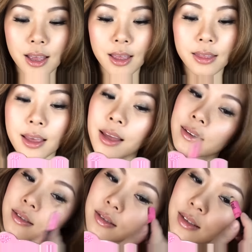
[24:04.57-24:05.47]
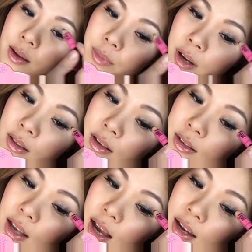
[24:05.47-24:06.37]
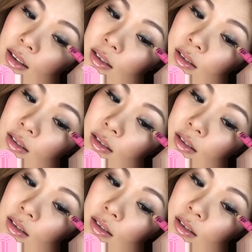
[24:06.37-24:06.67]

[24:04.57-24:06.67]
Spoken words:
And then same thing on this side.